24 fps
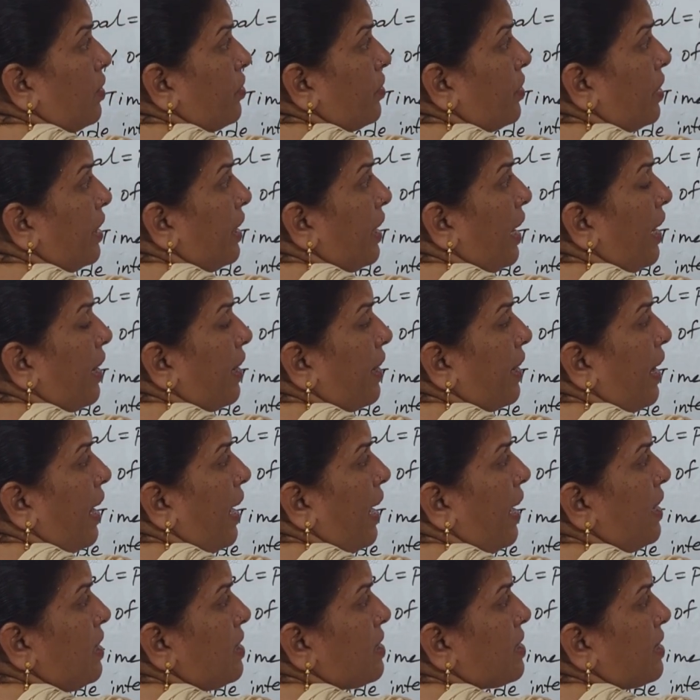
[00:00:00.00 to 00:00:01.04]

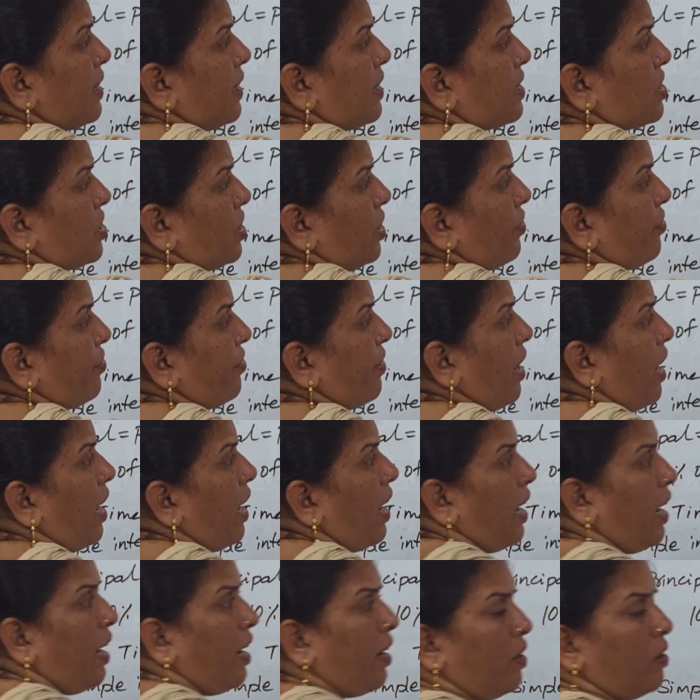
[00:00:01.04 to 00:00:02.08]

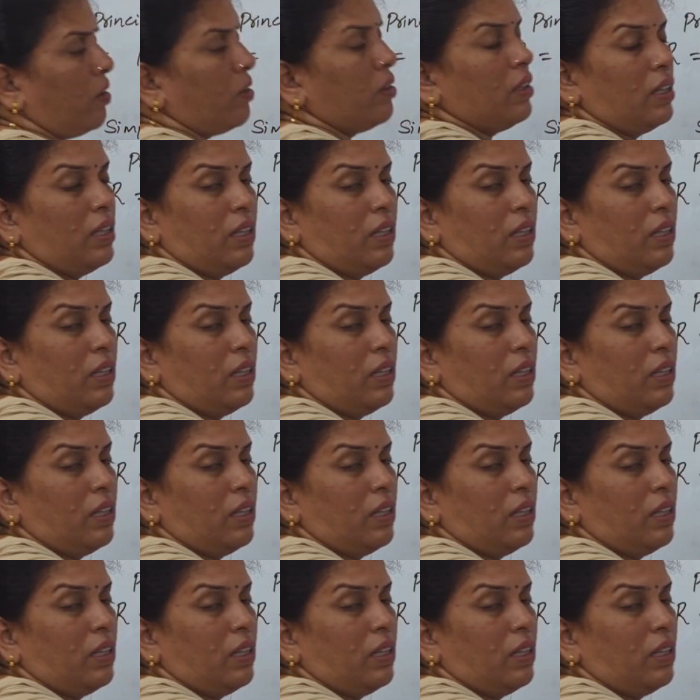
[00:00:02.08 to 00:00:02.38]
365.